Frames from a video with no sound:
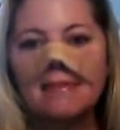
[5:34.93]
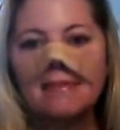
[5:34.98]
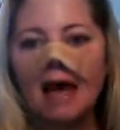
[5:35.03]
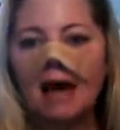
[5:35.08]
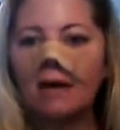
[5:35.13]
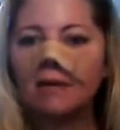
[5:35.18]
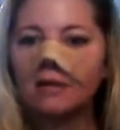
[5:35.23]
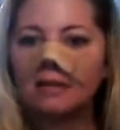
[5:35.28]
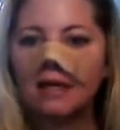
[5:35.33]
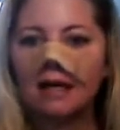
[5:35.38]

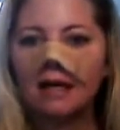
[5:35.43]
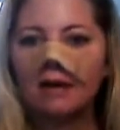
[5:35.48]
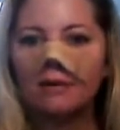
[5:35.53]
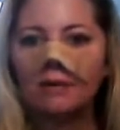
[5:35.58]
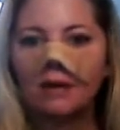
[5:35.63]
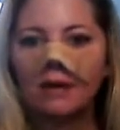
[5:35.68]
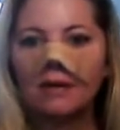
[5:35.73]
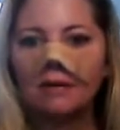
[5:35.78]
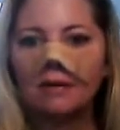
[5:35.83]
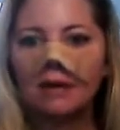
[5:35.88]
I was kind of
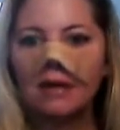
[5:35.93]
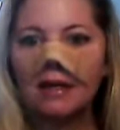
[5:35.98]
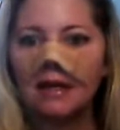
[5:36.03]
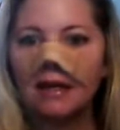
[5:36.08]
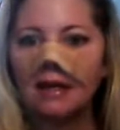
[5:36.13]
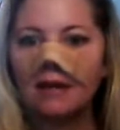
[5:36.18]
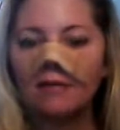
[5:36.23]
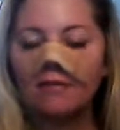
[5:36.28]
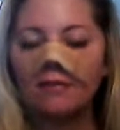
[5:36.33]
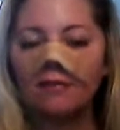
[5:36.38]
wondering
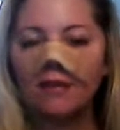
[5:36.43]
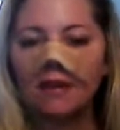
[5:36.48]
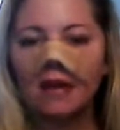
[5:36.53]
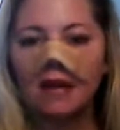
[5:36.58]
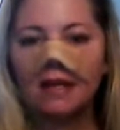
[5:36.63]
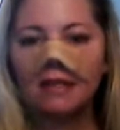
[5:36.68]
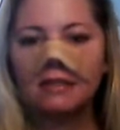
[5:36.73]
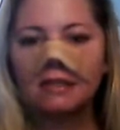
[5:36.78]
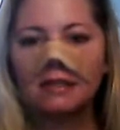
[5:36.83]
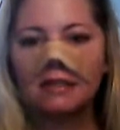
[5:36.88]
if
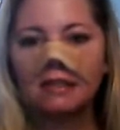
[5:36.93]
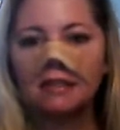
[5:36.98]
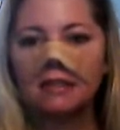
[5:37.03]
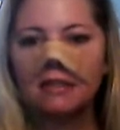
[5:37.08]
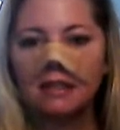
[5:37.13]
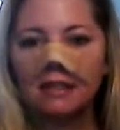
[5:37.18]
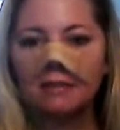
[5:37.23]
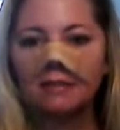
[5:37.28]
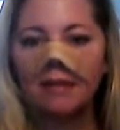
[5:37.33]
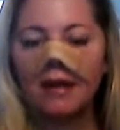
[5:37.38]
the
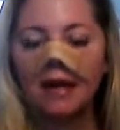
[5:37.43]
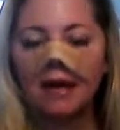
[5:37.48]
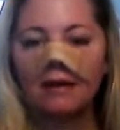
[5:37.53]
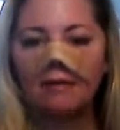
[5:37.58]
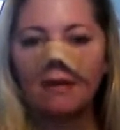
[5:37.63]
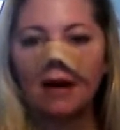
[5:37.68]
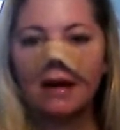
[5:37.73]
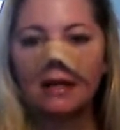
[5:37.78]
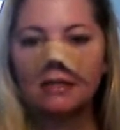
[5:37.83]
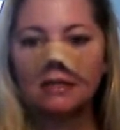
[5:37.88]
HCG may
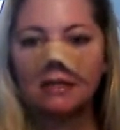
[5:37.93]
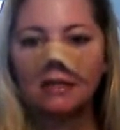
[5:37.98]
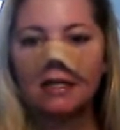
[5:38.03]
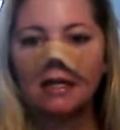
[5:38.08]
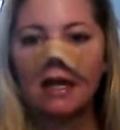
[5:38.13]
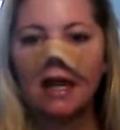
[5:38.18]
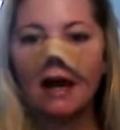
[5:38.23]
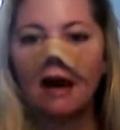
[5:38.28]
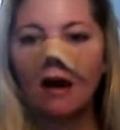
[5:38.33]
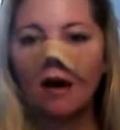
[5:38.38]
have
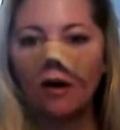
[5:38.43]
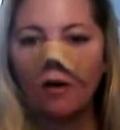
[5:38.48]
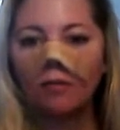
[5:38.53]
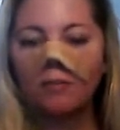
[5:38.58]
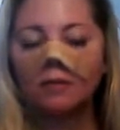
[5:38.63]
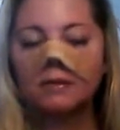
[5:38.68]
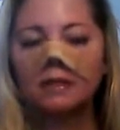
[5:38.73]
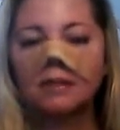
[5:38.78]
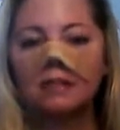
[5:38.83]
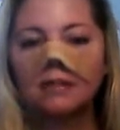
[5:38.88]
actually
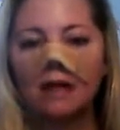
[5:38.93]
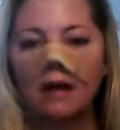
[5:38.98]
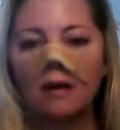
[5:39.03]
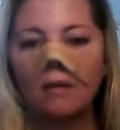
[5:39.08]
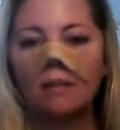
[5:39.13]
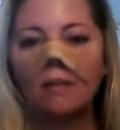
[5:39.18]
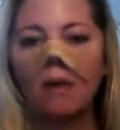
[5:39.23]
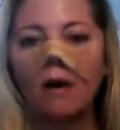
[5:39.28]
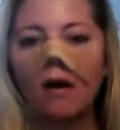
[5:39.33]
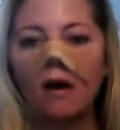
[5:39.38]
helped
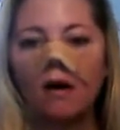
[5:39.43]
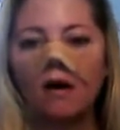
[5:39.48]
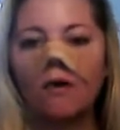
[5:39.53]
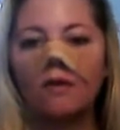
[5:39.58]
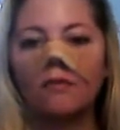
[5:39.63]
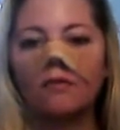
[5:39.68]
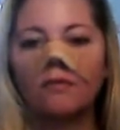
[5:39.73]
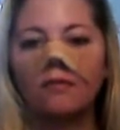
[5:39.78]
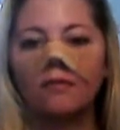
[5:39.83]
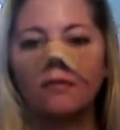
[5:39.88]
some
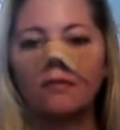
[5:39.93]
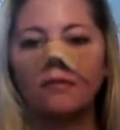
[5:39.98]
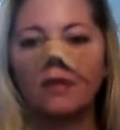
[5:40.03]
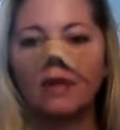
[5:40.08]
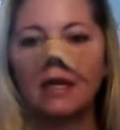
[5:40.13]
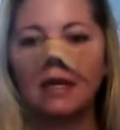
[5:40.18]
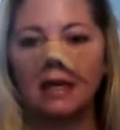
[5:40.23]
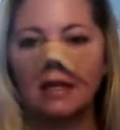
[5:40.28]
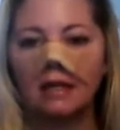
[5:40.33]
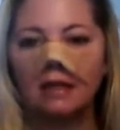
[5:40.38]
of
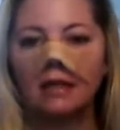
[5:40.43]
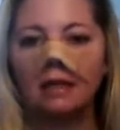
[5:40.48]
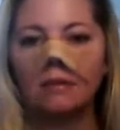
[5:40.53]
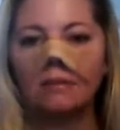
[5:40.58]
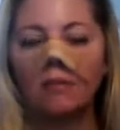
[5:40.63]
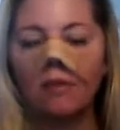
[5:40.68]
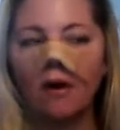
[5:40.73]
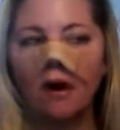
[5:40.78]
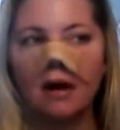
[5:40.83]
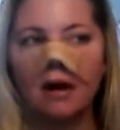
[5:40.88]
the
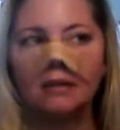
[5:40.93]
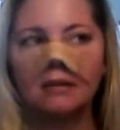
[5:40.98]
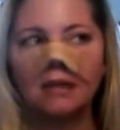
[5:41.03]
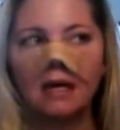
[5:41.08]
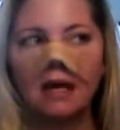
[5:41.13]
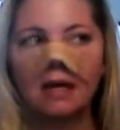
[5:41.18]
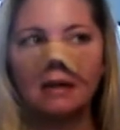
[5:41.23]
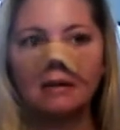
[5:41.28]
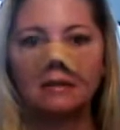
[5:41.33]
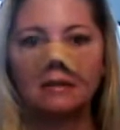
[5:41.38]
healing
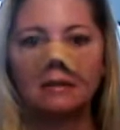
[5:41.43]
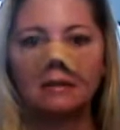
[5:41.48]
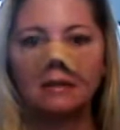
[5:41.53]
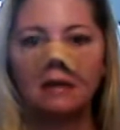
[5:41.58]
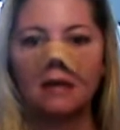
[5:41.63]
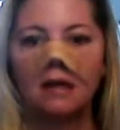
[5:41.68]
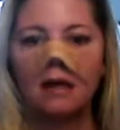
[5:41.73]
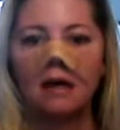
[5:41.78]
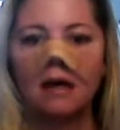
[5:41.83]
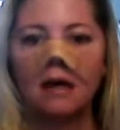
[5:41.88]
process,
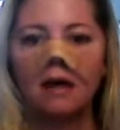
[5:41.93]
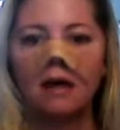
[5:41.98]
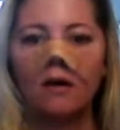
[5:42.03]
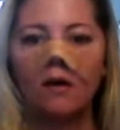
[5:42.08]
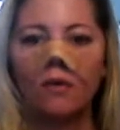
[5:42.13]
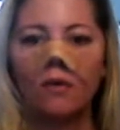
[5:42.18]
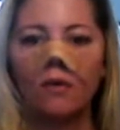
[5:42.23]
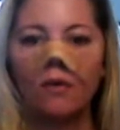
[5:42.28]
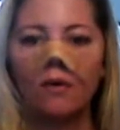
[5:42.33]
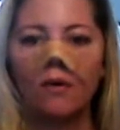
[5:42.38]

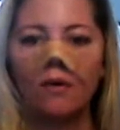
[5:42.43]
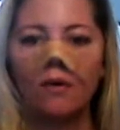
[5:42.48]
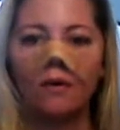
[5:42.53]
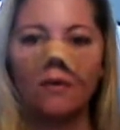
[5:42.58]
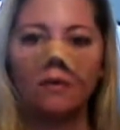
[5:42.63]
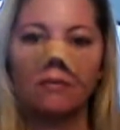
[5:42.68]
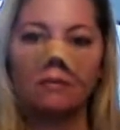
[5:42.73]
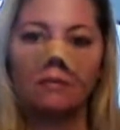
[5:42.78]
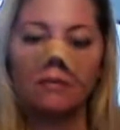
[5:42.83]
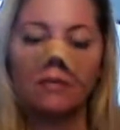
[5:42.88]

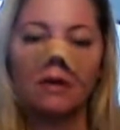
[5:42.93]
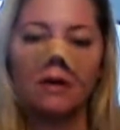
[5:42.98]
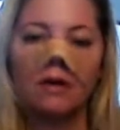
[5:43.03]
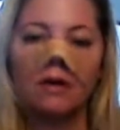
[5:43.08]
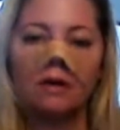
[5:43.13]
or